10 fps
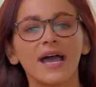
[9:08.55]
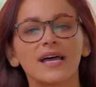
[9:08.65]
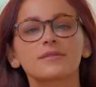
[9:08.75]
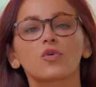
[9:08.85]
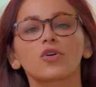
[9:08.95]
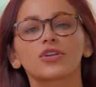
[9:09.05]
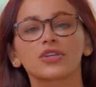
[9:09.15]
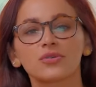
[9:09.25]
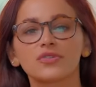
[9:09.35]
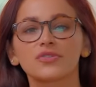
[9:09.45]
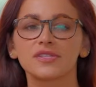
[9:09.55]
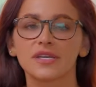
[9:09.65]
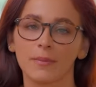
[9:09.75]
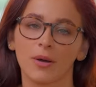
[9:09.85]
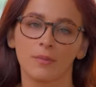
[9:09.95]
as more users
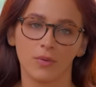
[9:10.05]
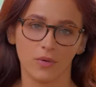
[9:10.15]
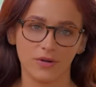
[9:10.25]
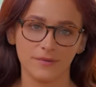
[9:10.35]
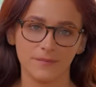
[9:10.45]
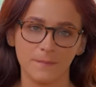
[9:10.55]
come on board.